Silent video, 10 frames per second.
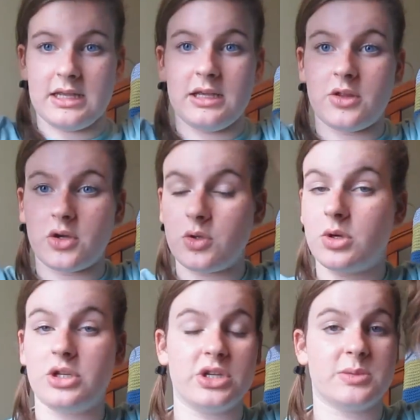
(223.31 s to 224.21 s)
either you
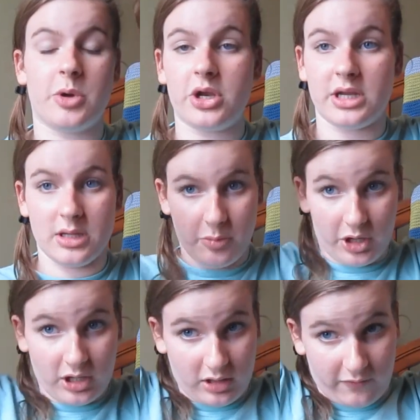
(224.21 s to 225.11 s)
could just put it in the
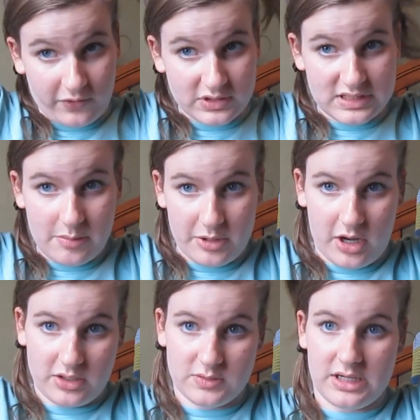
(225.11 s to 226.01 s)
bun in the first step and
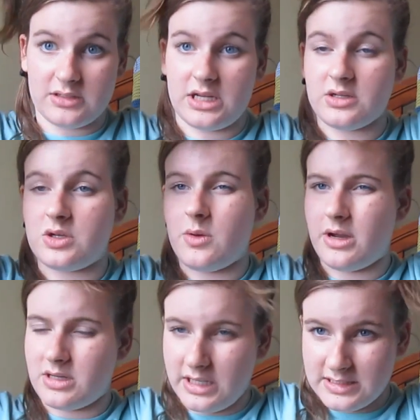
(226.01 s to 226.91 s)
not use 2
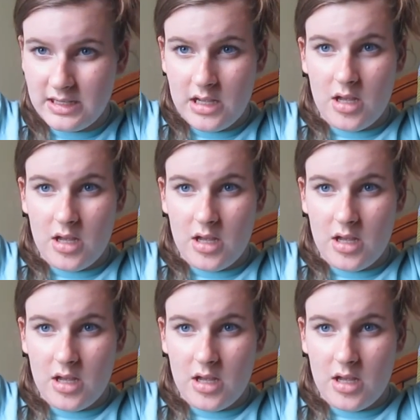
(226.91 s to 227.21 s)
hair ties,